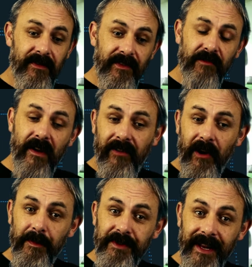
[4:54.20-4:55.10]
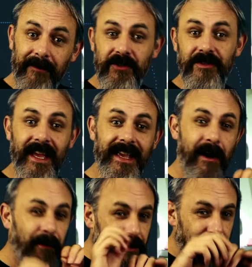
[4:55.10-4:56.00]
with little envelopes in it, which you take
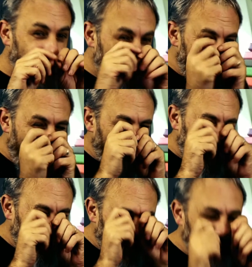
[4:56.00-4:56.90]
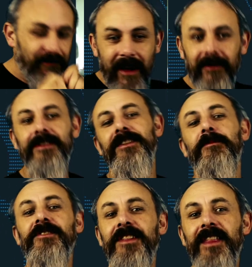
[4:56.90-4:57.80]
out and you can have a flick around and see
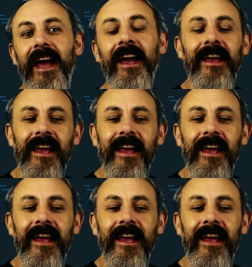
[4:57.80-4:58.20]
what's in there.